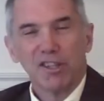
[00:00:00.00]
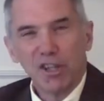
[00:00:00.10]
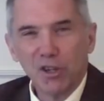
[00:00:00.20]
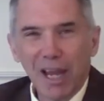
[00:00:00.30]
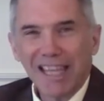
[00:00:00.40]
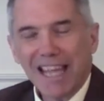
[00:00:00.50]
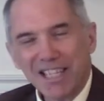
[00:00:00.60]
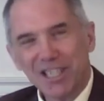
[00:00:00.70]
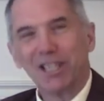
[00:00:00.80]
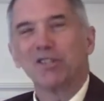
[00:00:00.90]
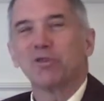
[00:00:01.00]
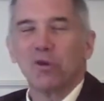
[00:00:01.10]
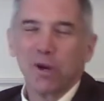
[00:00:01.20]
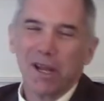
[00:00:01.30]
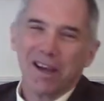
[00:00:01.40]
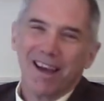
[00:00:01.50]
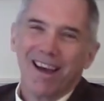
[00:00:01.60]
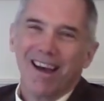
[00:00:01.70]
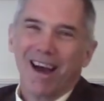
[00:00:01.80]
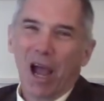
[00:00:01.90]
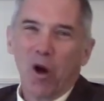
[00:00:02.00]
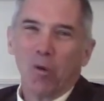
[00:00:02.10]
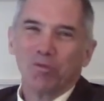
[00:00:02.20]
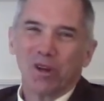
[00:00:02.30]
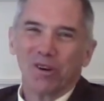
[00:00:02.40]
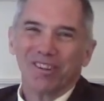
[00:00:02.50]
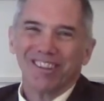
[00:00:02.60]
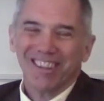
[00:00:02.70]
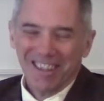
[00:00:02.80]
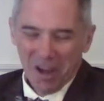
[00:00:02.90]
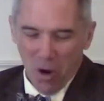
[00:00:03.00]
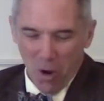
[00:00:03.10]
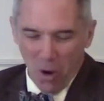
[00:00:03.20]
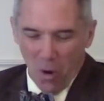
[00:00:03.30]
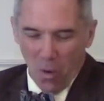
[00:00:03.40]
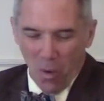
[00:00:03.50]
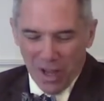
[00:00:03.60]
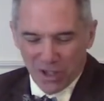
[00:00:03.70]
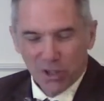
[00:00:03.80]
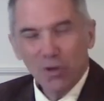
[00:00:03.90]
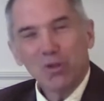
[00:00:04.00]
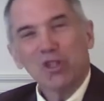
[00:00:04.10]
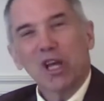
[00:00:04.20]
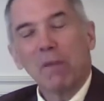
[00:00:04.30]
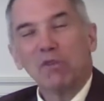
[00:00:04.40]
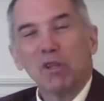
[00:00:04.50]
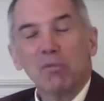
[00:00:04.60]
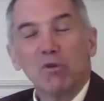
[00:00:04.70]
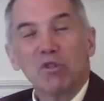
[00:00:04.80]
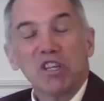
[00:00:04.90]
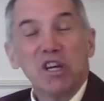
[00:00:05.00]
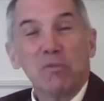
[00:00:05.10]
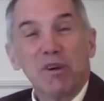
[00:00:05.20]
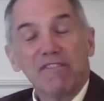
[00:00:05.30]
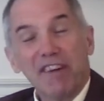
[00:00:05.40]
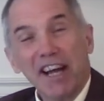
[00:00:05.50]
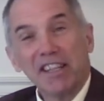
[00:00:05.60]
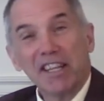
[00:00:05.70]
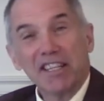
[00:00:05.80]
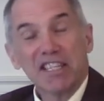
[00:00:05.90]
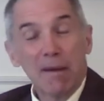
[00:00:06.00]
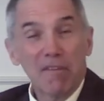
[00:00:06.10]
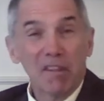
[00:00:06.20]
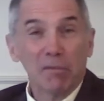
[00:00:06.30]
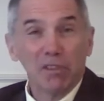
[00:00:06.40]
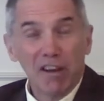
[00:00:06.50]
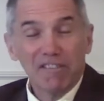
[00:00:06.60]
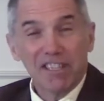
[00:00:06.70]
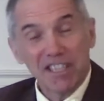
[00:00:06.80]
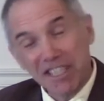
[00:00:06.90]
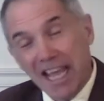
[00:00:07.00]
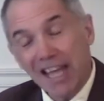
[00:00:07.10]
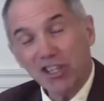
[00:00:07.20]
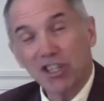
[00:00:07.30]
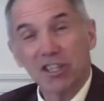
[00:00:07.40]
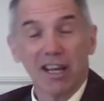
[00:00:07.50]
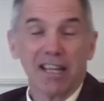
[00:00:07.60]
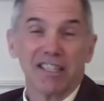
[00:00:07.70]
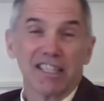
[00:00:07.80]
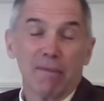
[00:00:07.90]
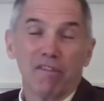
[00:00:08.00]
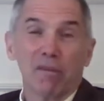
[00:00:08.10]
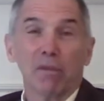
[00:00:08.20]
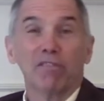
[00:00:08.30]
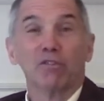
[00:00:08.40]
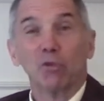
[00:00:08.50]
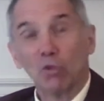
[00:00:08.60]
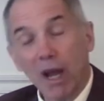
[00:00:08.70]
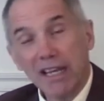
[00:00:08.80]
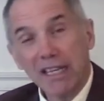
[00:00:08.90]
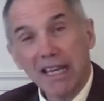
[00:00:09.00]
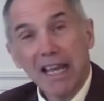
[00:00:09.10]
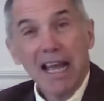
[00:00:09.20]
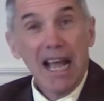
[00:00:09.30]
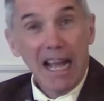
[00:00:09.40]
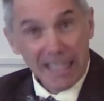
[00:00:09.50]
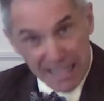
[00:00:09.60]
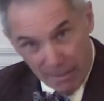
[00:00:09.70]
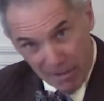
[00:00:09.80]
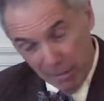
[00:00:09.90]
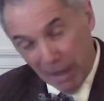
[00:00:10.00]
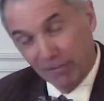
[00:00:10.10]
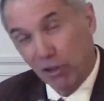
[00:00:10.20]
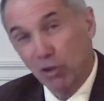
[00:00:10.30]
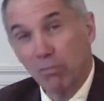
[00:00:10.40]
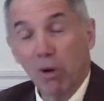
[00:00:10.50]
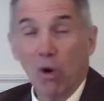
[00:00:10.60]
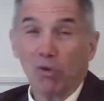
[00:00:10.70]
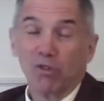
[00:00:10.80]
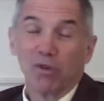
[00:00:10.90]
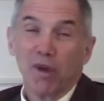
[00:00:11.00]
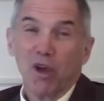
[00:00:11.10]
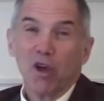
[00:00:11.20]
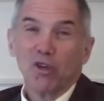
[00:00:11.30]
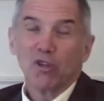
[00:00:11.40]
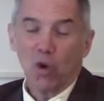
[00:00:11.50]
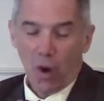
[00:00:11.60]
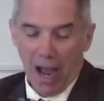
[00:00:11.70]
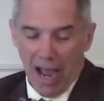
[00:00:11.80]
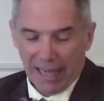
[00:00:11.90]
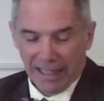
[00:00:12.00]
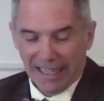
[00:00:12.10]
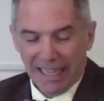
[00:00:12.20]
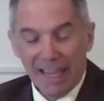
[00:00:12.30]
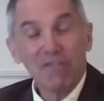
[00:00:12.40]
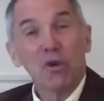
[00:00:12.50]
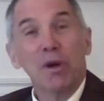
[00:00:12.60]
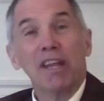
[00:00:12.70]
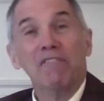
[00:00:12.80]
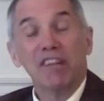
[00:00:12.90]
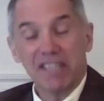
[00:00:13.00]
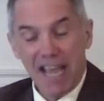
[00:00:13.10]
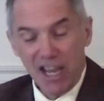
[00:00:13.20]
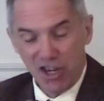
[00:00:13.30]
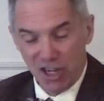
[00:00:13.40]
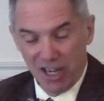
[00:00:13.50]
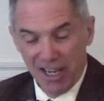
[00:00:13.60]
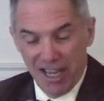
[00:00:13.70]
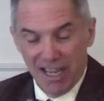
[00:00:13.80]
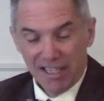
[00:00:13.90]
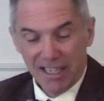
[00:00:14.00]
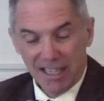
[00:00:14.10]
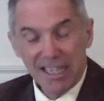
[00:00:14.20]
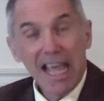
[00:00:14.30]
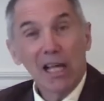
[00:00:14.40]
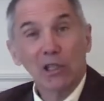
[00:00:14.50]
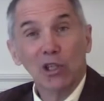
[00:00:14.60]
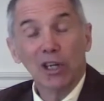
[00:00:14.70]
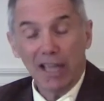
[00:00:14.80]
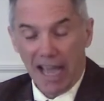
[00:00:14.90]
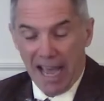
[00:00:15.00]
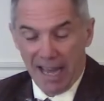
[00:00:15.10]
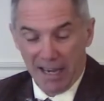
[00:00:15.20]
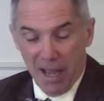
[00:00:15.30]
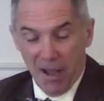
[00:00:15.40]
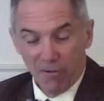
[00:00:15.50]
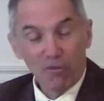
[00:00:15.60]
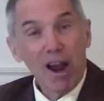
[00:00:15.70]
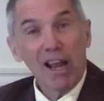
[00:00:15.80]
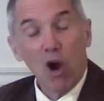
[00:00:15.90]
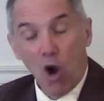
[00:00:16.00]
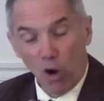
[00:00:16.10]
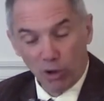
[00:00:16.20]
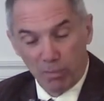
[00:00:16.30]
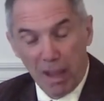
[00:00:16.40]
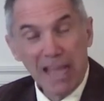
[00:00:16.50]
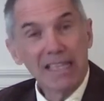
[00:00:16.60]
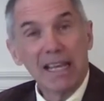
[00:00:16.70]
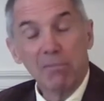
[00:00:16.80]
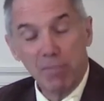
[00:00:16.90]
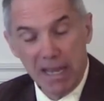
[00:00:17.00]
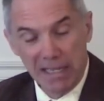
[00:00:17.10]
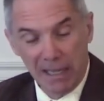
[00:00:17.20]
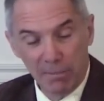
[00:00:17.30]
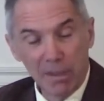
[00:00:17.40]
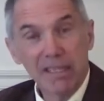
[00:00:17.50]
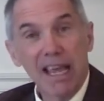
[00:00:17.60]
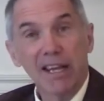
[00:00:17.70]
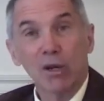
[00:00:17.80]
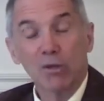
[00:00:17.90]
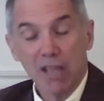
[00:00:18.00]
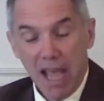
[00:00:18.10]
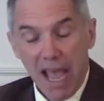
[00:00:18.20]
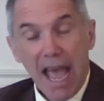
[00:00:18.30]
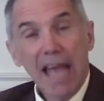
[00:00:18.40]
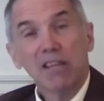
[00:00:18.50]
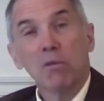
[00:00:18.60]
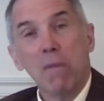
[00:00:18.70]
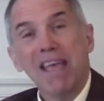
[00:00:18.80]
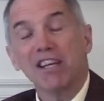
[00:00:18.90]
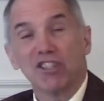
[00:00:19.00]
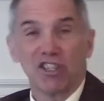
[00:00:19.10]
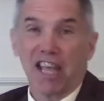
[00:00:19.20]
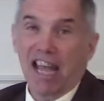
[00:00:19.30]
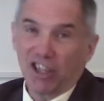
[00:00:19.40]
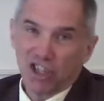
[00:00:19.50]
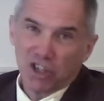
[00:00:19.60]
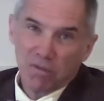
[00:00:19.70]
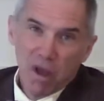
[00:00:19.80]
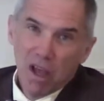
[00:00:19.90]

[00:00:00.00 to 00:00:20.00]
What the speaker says: Did you like that silly story? I hope so. When students come to the museum, we find that some of them love to sketch, and some of them love to write, and some of them love to do both. So I'd like to give you an invitation to take a look at Frank Holl's painting, Peeling Potatoes, and to make a sketch.